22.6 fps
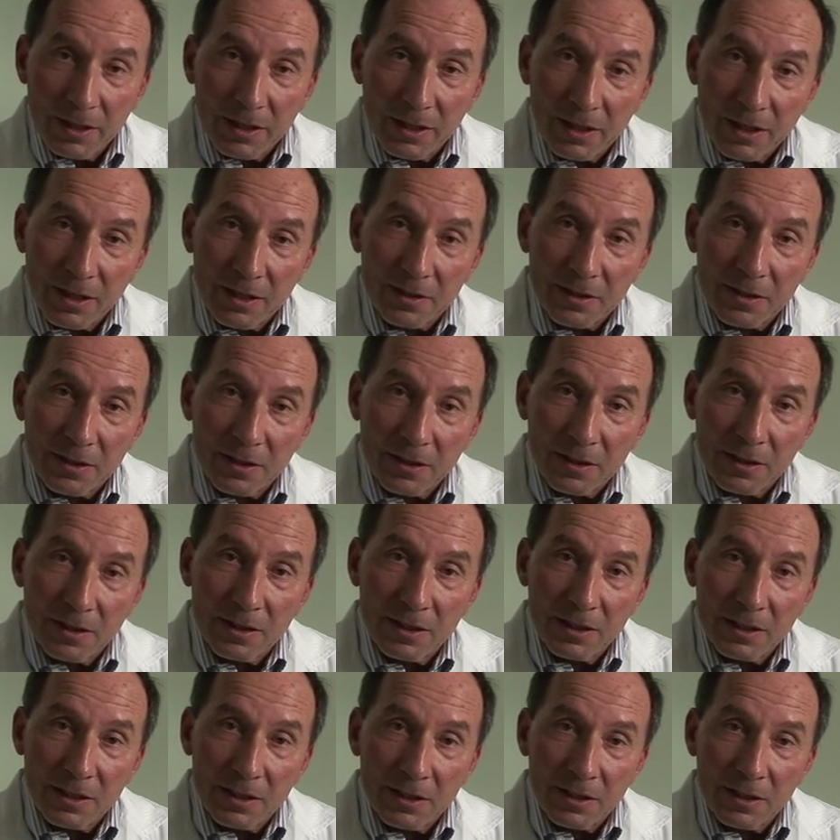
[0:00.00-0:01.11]
And
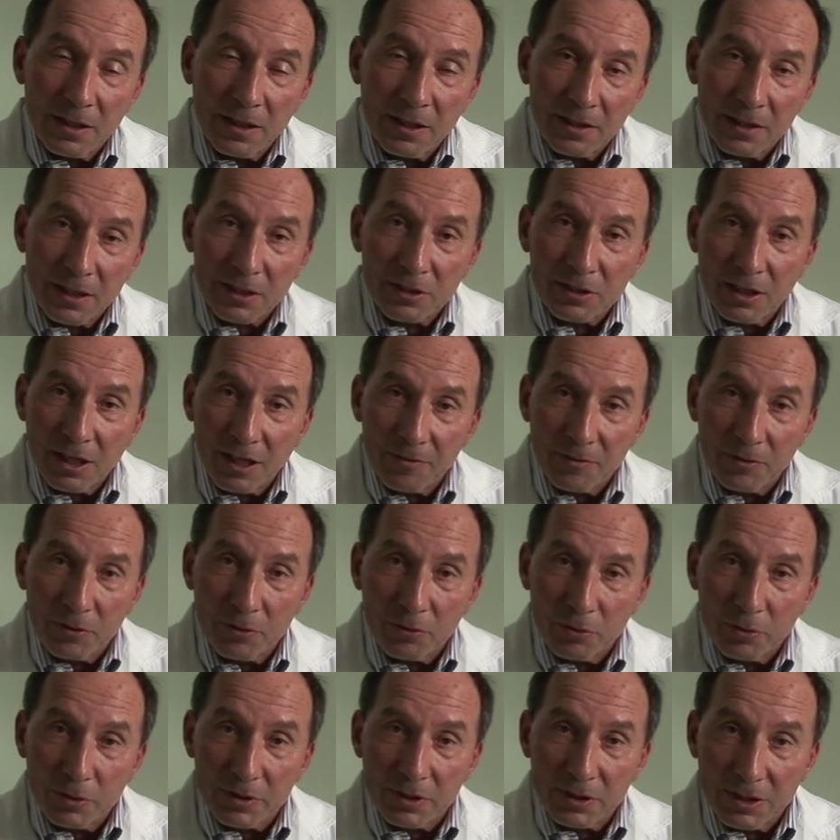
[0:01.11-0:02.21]
the next time
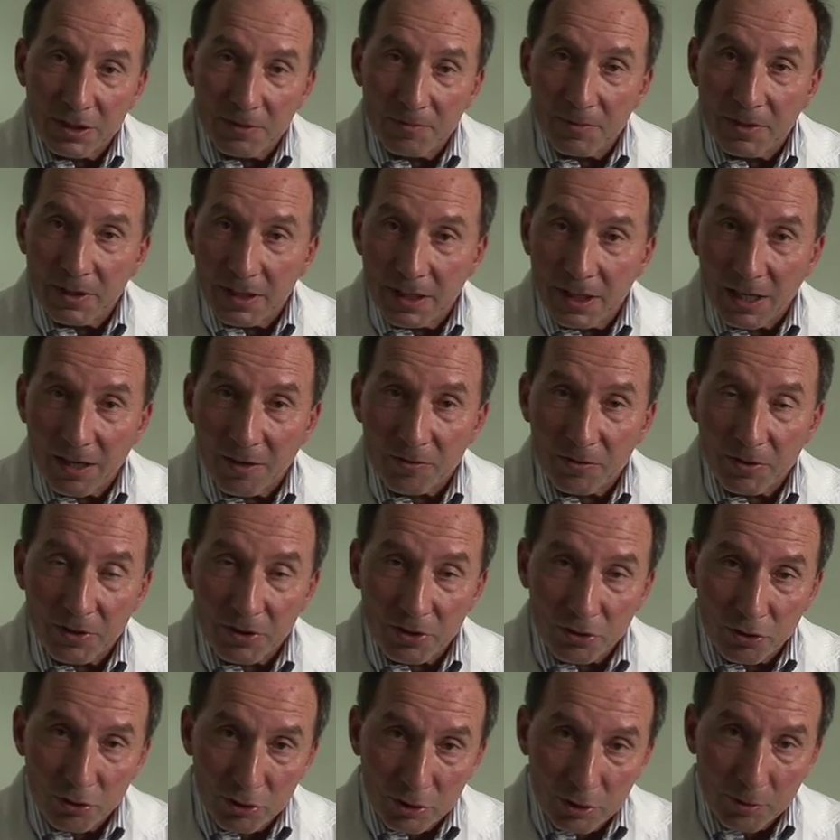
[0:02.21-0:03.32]
you would see me after the
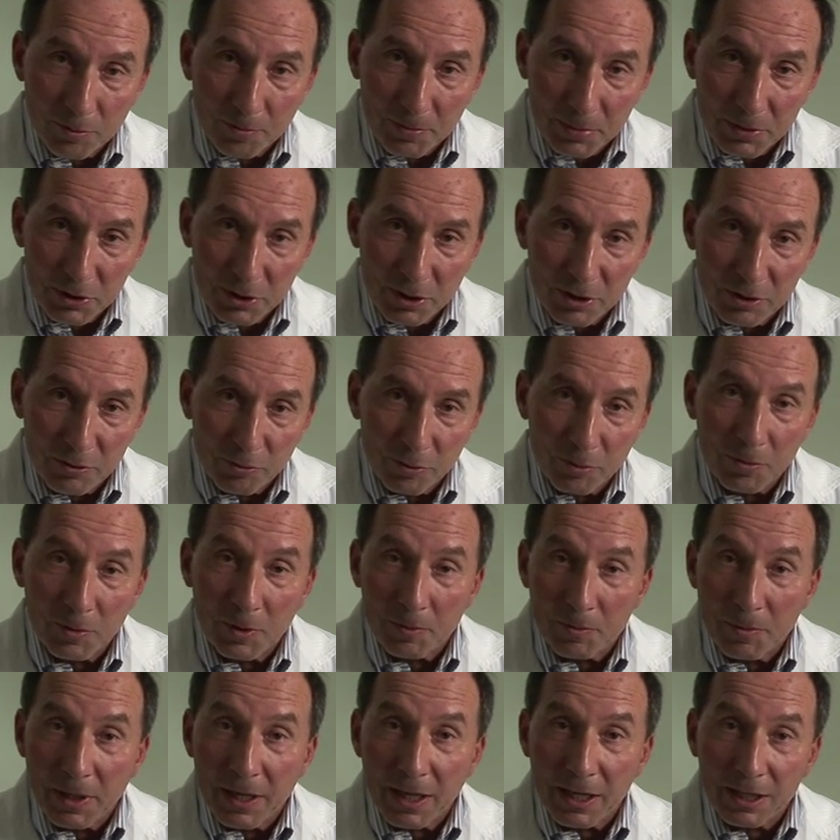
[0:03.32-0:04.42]
surgical procedure would be
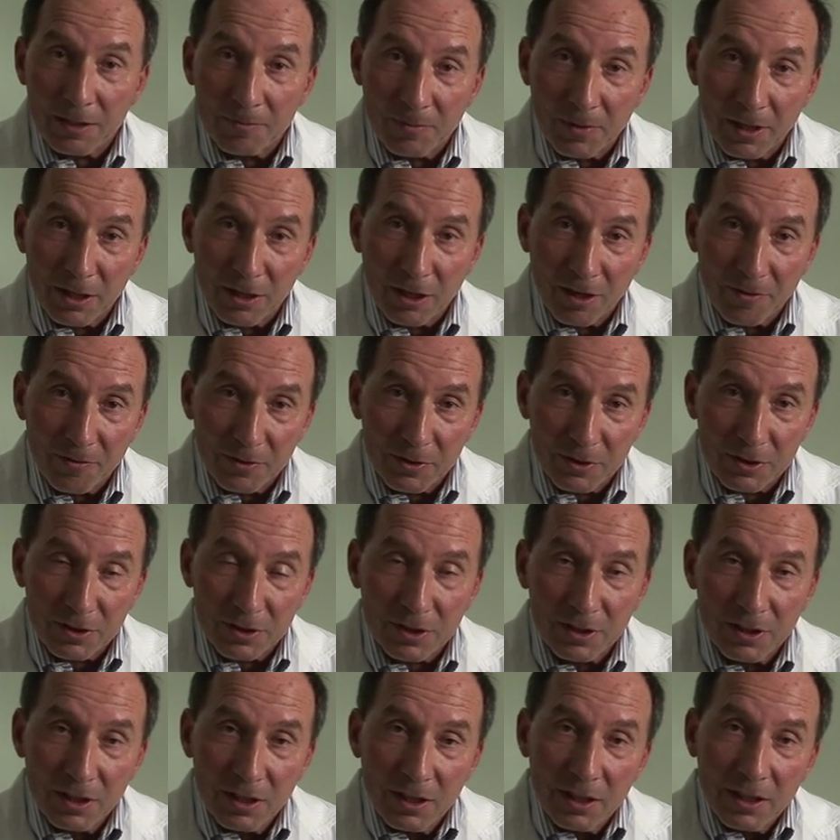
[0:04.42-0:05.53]
back in my
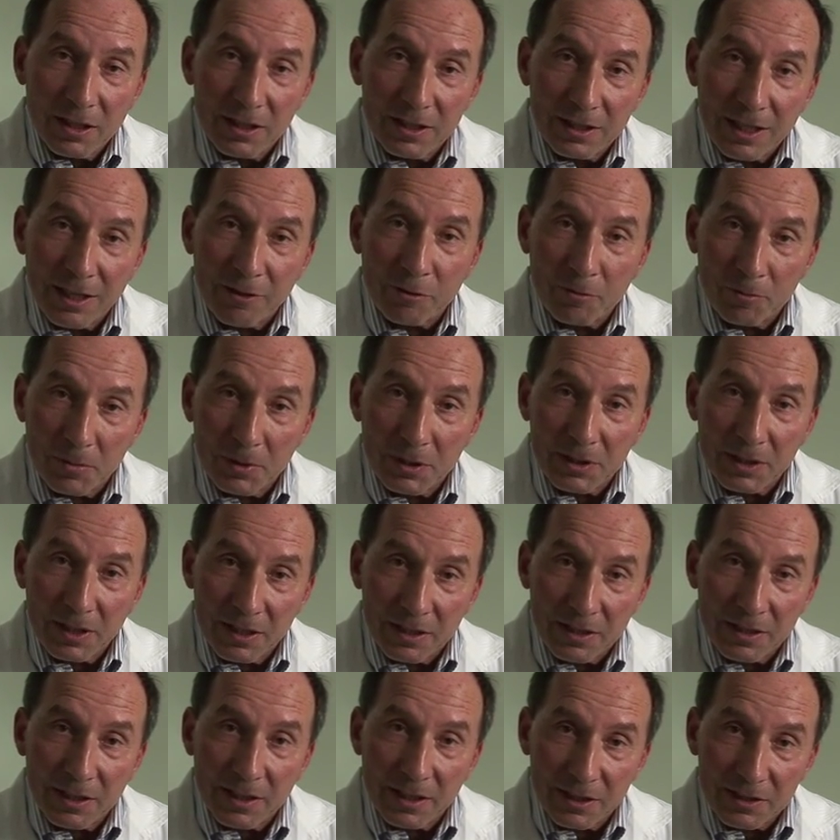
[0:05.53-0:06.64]
office, and that would be
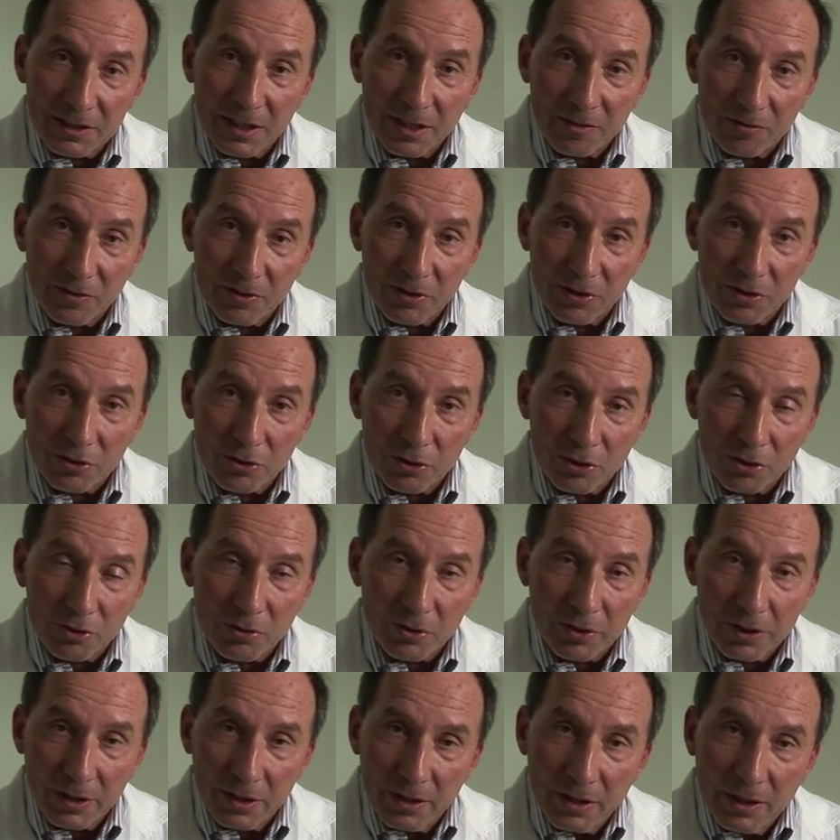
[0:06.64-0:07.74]
10 days after the
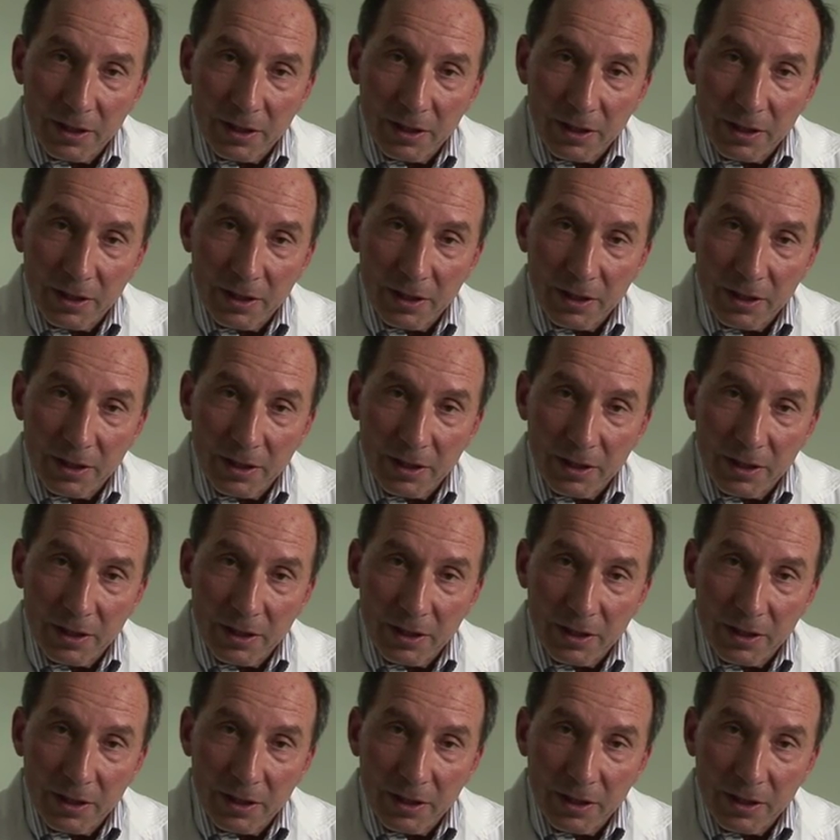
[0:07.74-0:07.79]
surgery.